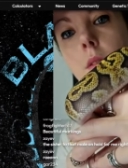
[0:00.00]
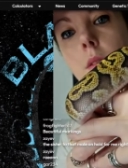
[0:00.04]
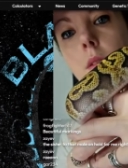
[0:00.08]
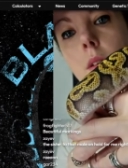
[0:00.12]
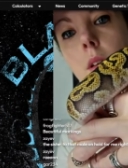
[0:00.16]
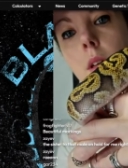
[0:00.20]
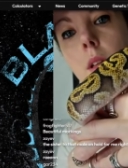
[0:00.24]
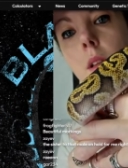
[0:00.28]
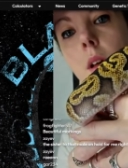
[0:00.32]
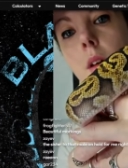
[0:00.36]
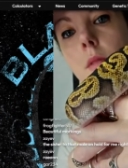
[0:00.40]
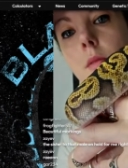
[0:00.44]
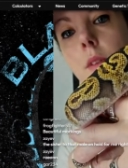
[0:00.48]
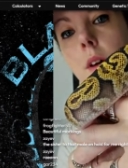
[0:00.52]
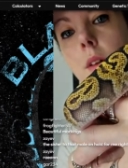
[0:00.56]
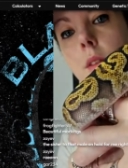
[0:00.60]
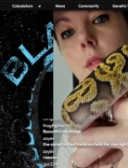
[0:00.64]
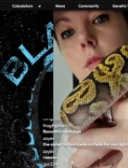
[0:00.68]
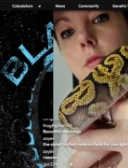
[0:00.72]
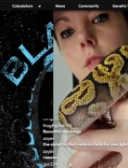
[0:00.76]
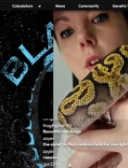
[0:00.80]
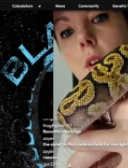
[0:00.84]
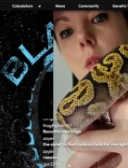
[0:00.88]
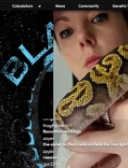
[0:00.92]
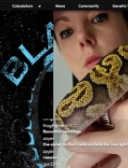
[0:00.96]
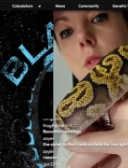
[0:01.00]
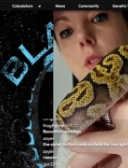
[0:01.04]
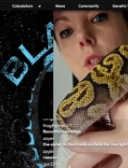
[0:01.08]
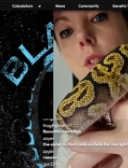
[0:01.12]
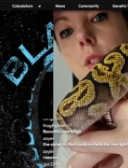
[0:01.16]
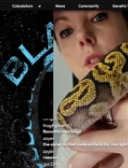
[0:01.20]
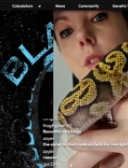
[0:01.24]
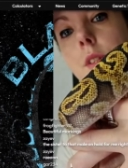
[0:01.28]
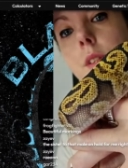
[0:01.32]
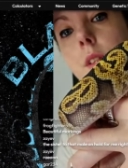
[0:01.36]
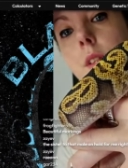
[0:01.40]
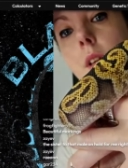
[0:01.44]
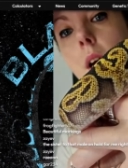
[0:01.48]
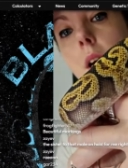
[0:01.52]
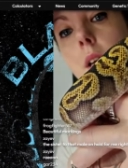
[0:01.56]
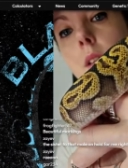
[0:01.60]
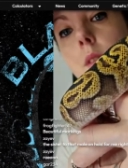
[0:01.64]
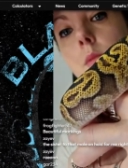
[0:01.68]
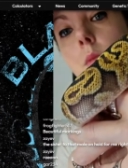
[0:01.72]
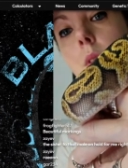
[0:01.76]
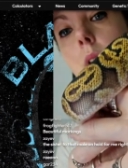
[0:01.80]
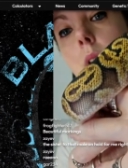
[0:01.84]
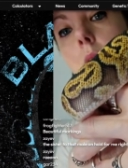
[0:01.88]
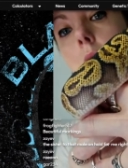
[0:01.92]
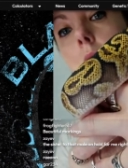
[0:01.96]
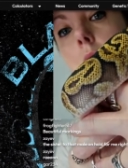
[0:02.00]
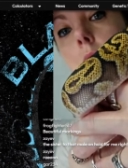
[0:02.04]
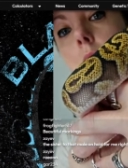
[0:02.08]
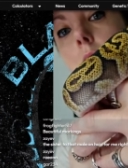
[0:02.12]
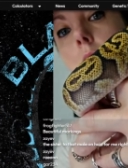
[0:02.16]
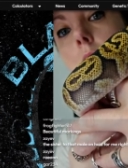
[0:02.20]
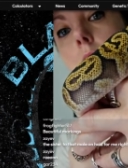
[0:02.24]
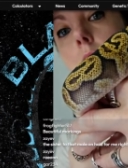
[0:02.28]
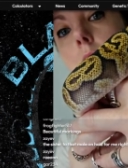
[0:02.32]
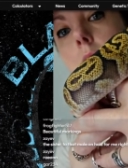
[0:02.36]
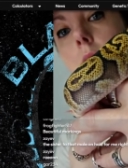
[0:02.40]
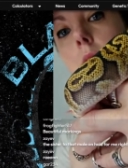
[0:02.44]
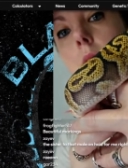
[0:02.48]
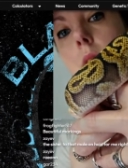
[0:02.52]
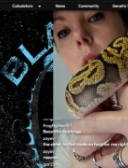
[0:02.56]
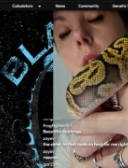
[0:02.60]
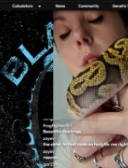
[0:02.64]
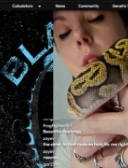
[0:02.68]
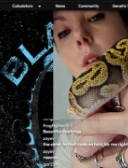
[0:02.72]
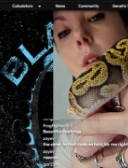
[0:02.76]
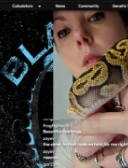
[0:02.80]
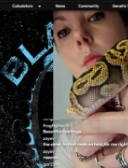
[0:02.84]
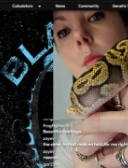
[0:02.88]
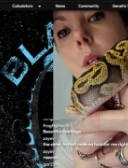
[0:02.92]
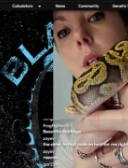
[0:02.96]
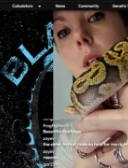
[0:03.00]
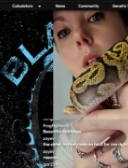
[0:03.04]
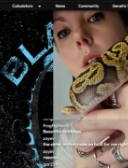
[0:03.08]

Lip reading: I love how the phone just decides what color this is going to be.